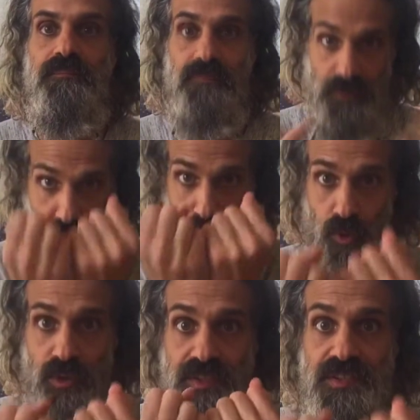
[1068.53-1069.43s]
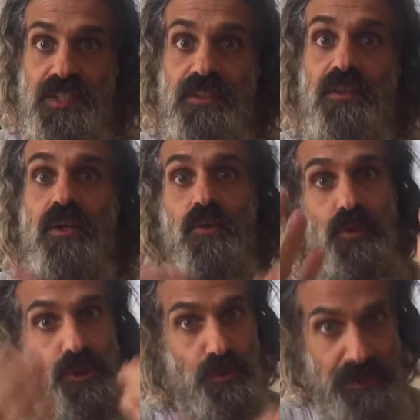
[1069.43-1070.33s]
The core seed
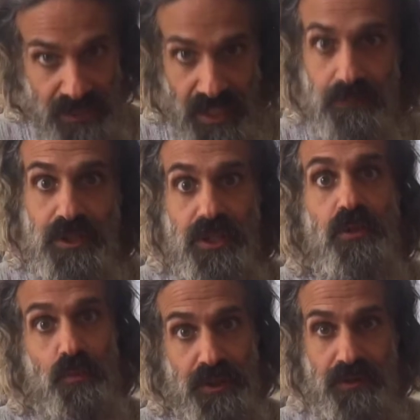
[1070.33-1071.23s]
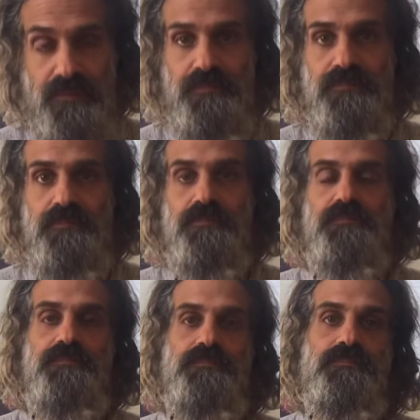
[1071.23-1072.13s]
which we came here with.
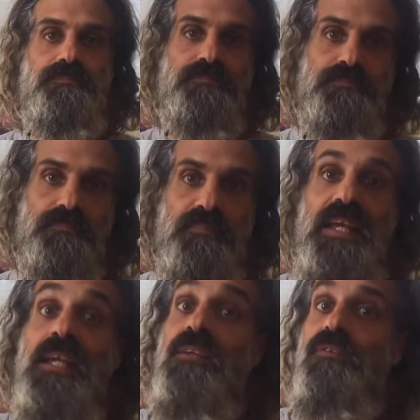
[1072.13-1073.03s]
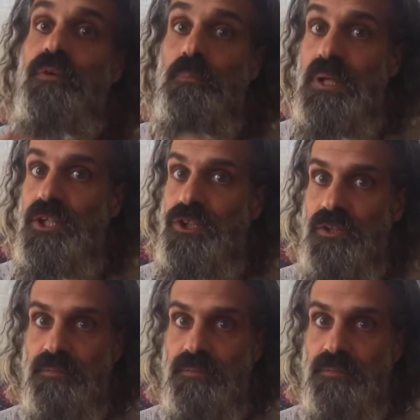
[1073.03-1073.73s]
The information.